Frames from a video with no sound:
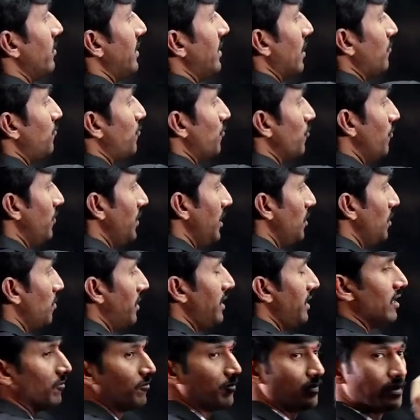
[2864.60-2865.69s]
FV
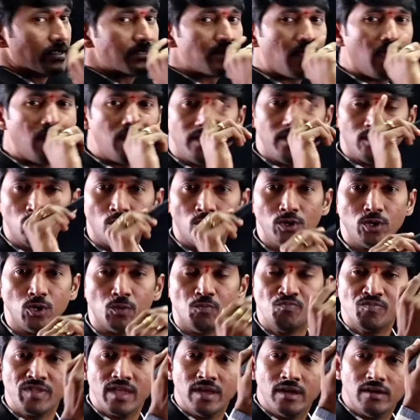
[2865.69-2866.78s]
by FH. All I told
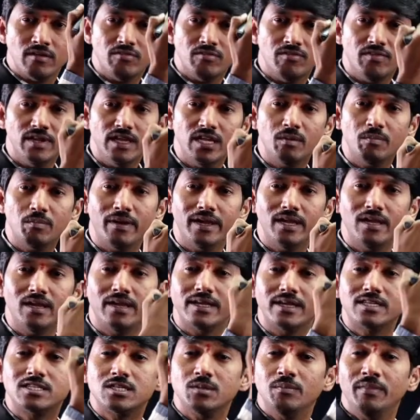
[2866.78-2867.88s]
you, V by
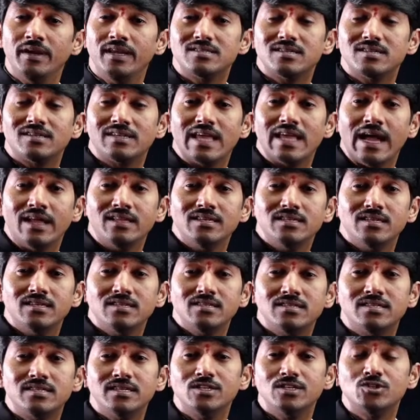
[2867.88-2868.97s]
H means
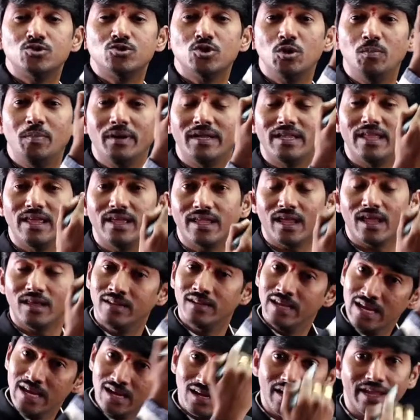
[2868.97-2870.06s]
tangency should be
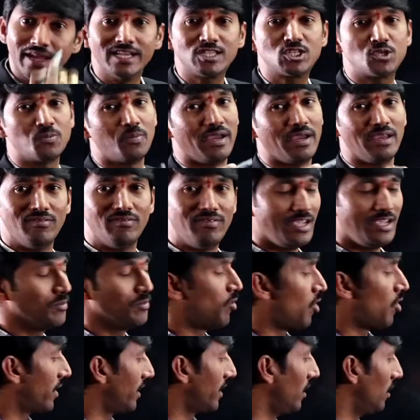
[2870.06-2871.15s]
taken. H by V
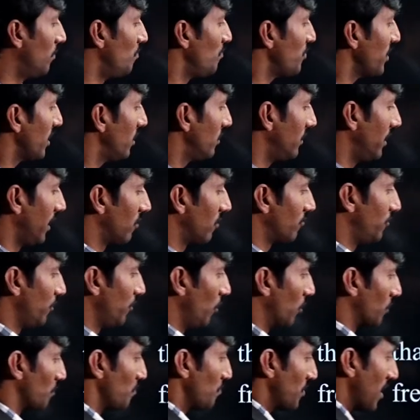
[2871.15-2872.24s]
model.
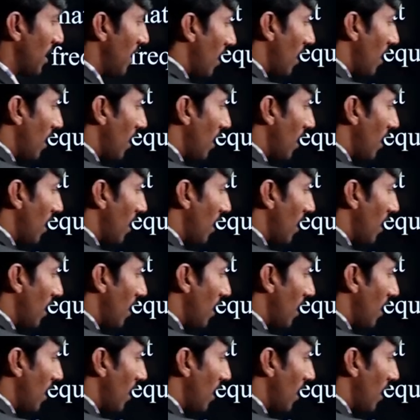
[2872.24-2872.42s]
Therefore,